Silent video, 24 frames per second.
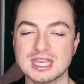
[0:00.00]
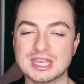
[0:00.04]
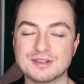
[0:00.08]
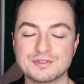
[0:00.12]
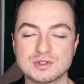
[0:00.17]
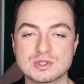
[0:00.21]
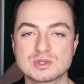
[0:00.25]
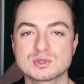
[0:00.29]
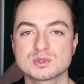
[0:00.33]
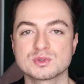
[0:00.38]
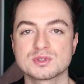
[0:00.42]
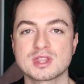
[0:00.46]

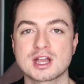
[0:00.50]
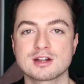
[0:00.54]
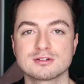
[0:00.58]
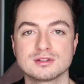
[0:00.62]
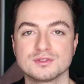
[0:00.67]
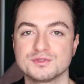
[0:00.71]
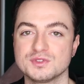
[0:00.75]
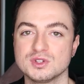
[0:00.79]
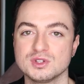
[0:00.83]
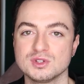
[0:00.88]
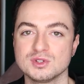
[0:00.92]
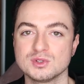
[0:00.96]
If you saw that
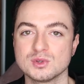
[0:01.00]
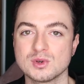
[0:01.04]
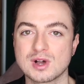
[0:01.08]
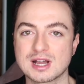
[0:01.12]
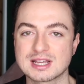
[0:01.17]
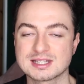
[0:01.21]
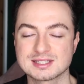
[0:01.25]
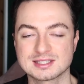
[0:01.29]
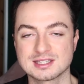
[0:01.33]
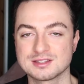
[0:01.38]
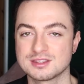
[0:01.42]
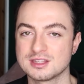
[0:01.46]
review,
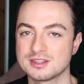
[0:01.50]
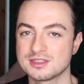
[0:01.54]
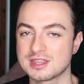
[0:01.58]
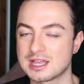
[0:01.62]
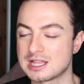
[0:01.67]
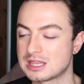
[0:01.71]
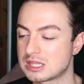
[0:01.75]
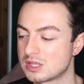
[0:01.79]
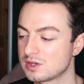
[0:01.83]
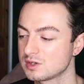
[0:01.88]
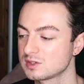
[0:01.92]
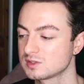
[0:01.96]
I said that
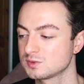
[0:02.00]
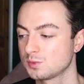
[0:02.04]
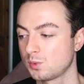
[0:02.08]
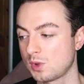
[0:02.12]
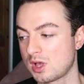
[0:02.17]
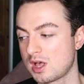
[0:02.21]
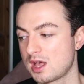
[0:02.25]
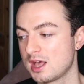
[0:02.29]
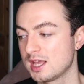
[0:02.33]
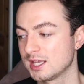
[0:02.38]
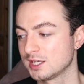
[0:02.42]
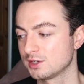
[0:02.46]
their looks
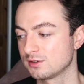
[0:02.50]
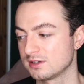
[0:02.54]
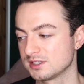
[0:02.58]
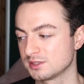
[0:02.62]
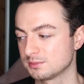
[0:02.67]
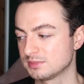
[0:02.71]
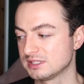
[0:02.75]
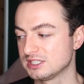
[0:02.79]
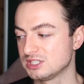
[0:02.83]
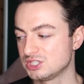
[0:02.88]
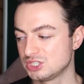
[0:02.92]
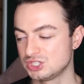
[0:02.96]
were
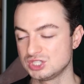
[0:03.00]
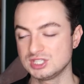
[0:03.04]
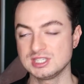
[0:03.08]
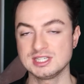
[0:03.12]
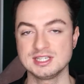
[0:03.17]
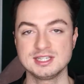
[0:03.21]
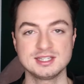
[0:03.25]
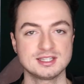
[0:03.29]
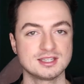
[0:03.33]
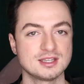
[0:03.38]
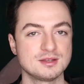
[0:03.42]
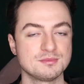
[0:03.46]
incredibly
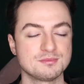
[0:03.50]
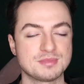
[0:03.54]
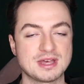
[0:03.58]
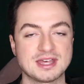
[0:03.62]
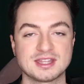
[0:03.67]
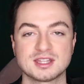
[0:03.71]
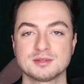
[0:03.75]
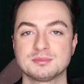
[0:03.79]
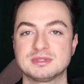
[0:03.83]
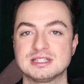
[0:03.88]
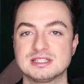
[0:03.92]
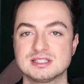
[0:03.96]
chic,
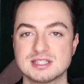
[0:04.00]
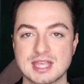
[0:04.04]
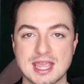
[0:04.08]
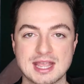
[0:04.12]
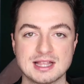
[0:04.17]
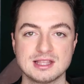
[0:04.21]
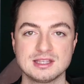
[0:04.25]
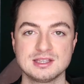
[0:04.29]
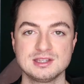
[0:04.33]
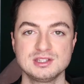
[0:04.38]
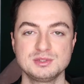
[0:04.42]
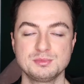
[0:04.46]
impeccably
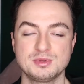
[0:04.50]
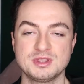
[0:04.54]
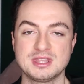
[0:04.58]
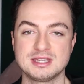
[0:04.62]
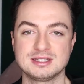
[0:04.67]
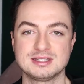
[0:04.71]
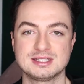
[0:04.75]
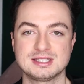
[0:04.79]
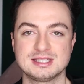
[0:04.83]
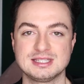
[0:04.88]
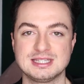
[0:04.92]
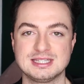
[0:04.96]
tailored, but
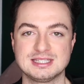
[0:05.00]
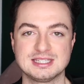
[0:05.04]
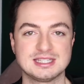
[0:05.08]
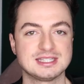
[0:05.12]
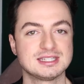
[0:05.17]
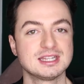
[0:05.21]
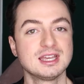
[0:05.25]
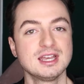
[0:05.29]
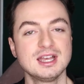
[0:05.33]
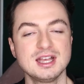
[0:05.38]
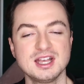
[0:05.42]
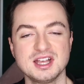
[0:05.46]
they just
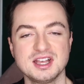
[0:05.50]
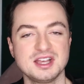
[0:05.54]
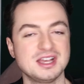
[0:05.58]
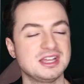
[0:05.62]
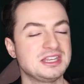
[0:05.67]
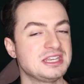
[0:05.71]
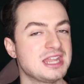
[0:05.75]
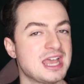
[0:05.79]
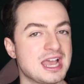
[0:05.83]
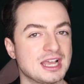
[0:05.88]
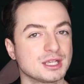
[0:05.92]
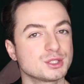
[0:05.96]
needed
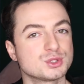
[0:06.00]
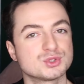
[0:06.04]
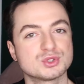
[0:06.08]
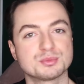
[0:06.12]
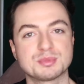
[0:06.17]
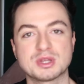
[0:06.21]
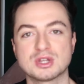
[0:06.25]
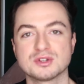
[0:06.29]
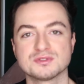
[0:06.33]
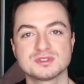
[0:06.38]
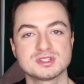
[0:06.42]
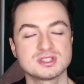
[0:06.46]
an
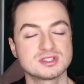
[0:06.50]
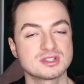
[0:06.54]
extra bit of